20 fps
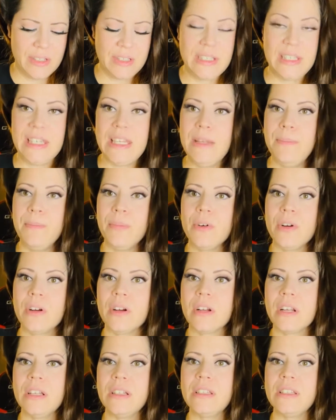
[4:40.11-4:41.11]
deeper
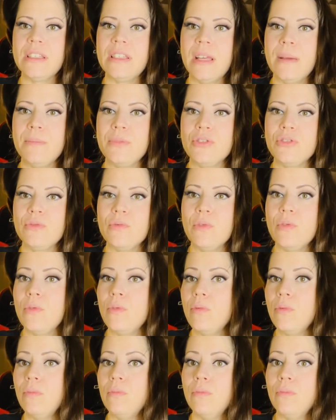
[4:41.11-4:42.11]

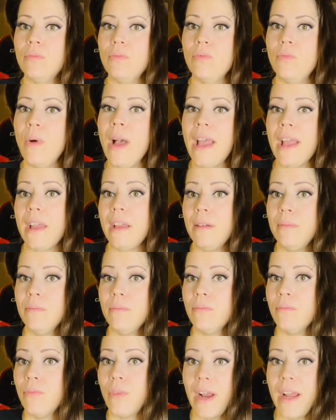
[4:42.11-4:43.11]
conceptual way,
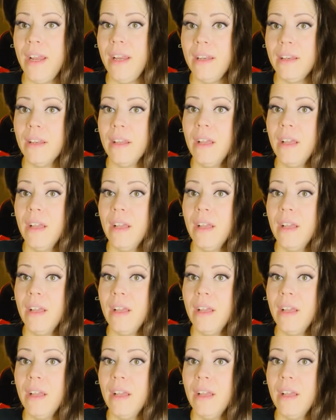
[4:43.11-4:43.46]
right?